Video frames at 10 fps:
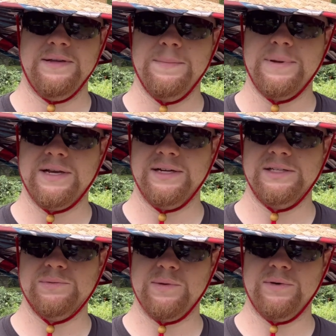
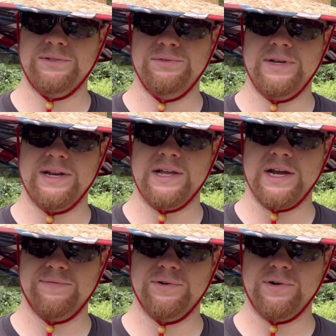because we want to get a
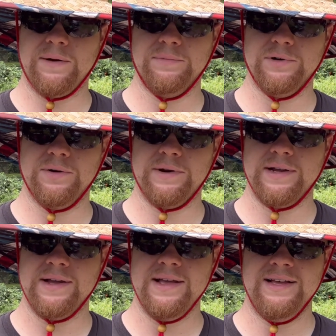cover crop growing